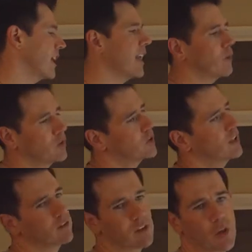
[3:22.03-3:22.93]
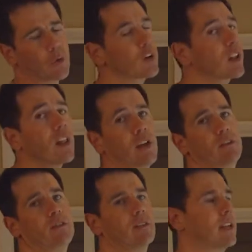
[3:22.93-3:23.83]
it was just, you know,
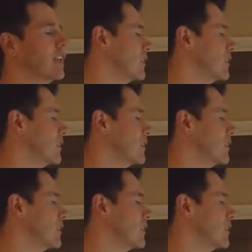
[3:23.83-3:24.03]
clutch city.